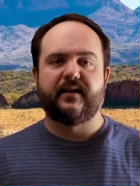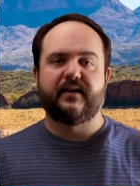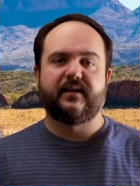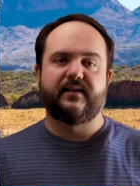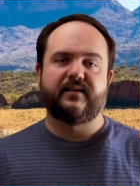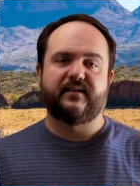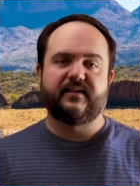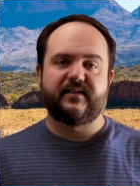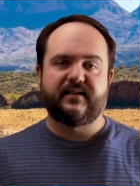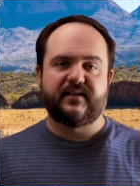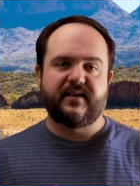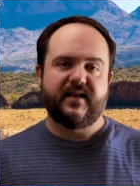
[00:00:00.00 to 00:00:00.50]

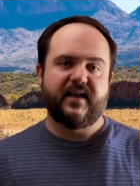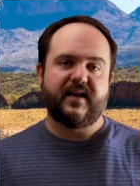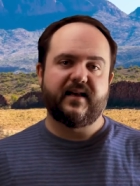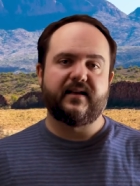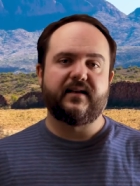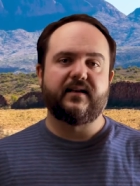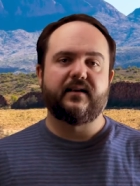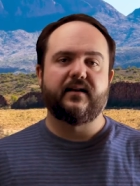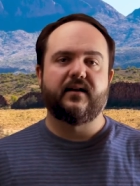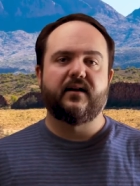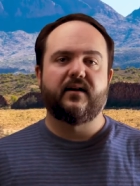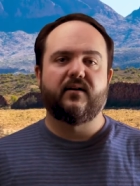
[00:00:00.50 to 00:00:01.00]

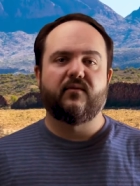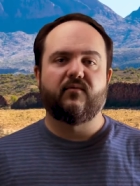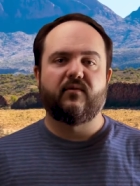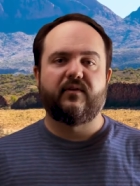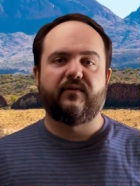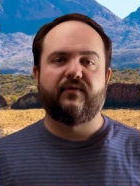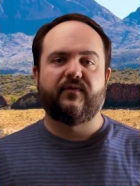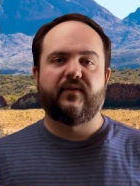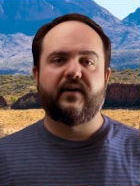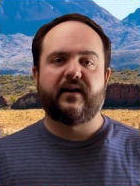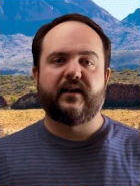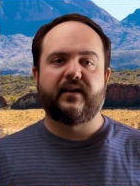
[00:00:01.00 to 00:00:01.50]
Instead, we
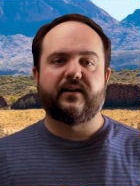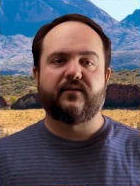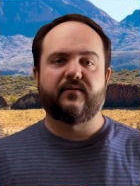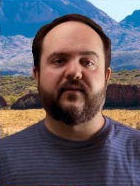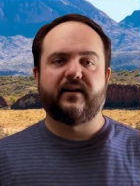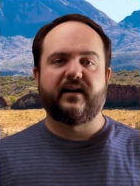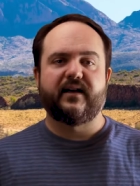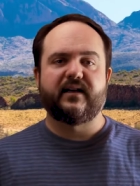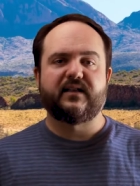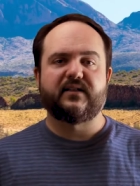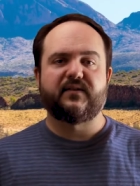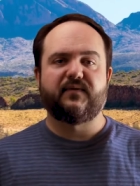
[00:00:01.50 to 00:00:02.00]
find
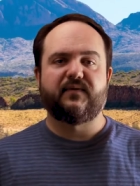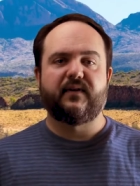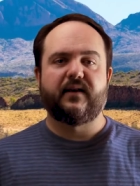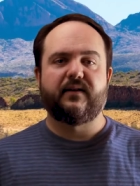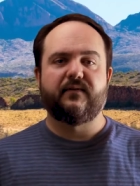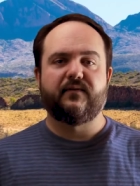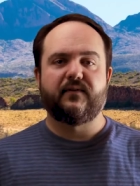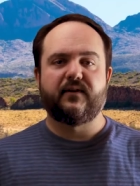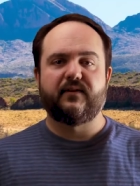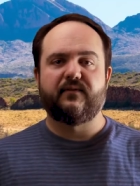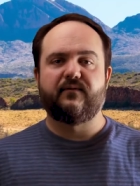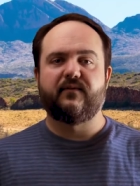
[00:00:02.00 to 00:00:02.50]

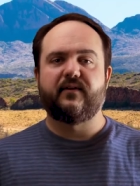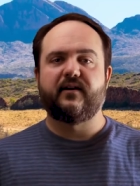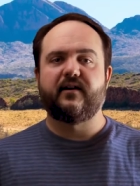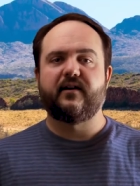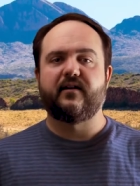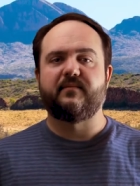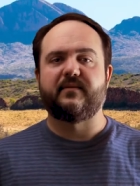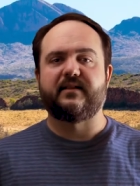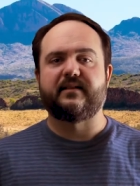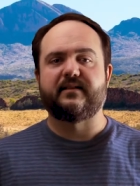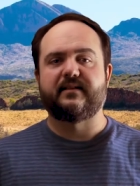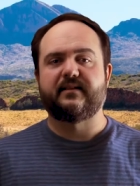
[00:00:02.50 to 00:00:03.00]
grass-favored
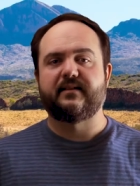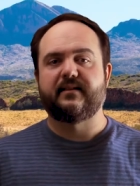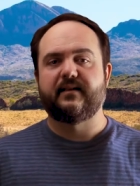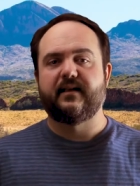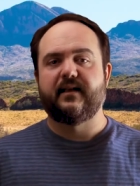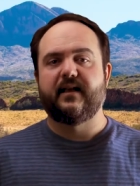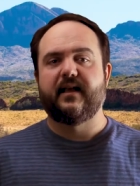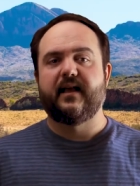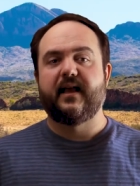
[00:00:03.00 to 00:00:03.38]
environments,